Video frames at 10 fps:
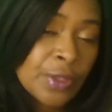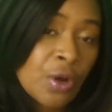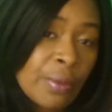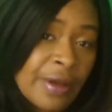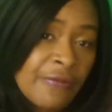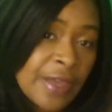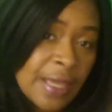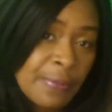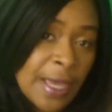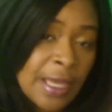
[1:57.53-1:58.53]
Go to my
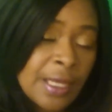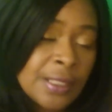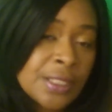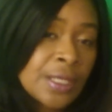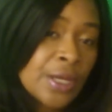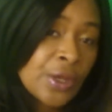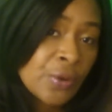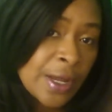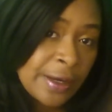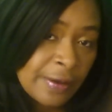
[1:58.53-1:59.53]
fan page,
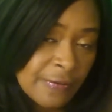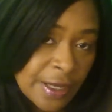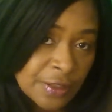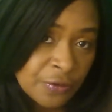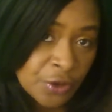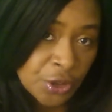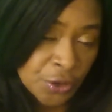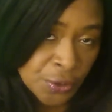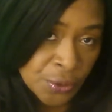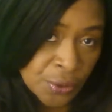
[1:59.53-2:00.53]
Credit Advice for
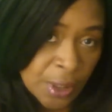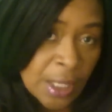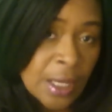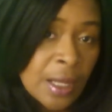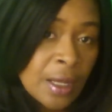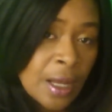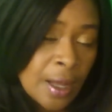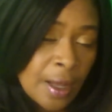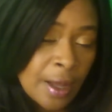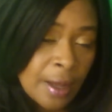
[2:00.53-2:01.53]
You.
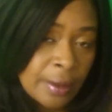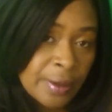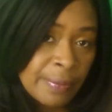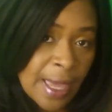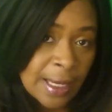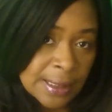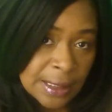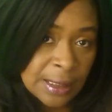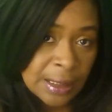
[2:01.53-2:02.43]
The magazine